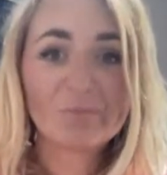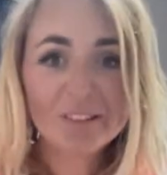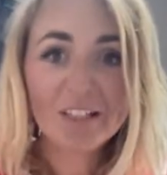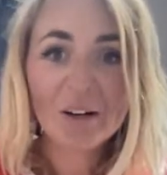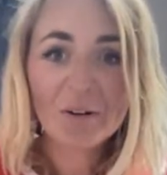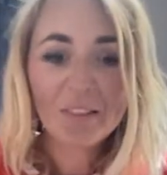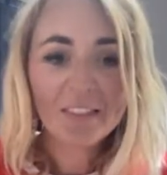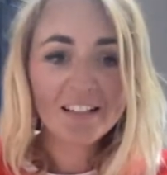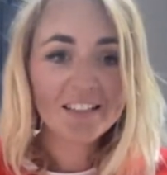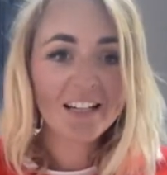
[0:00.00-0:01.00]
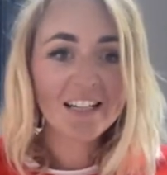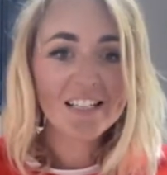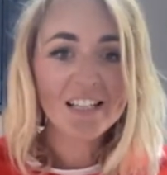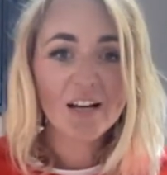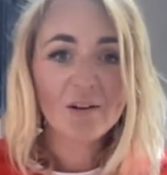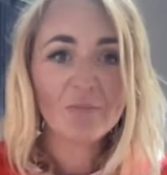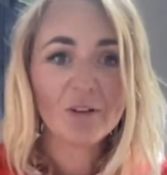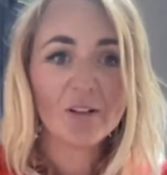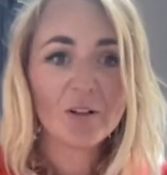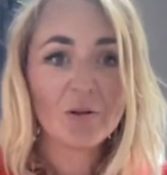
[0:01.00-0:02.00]
So thanks, guys, and
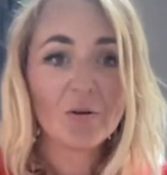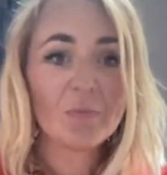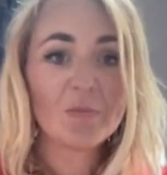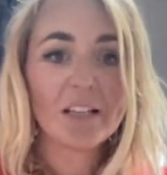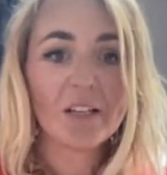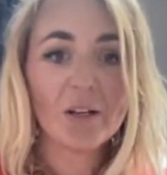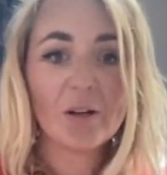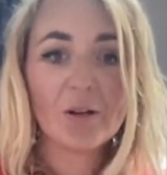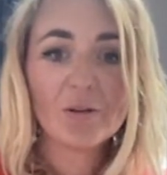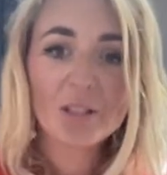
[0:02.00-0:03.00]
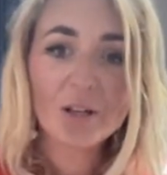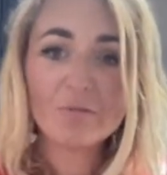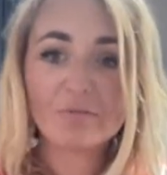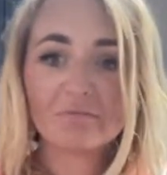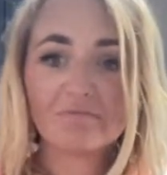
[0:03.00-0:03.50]
we'll see you soon.